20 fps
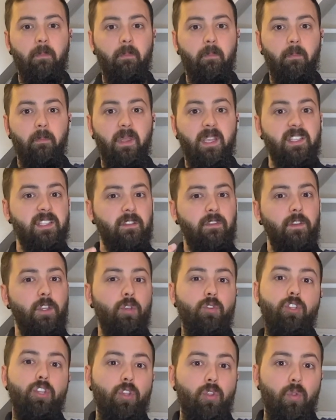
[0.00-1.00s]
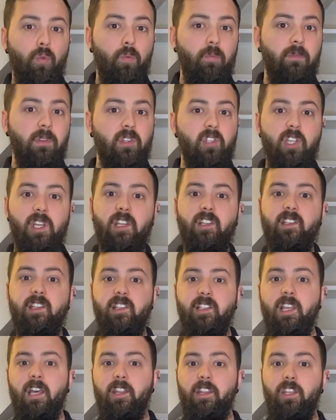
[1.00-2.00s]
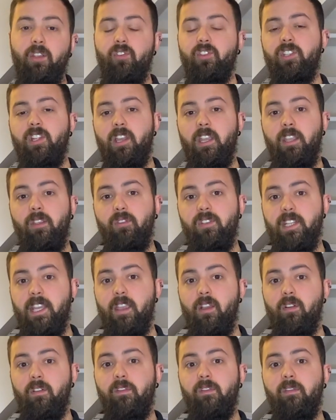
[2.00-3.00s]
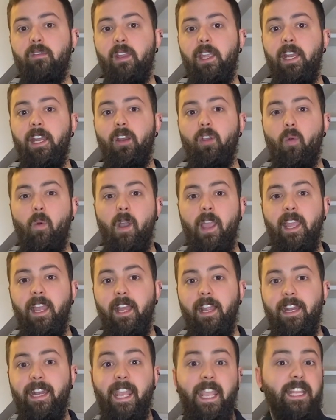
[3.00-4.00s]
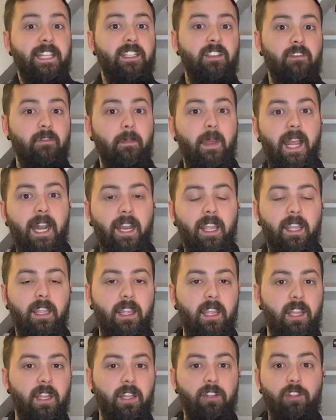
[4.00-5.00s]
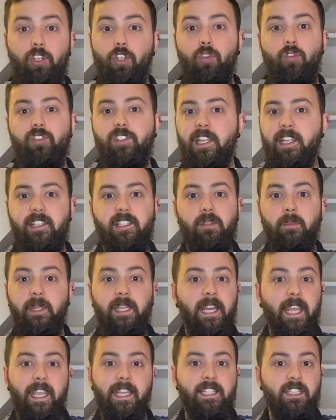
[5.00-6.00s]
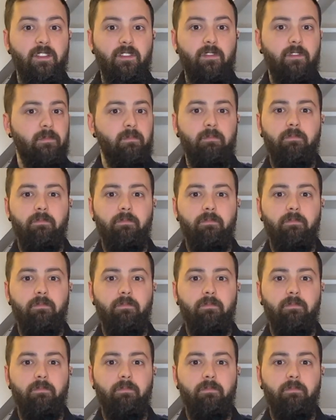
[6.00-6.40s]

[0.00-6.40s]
Because if you do, the chances are that you're starting your day off in quite a negative manner. News tends to be negative.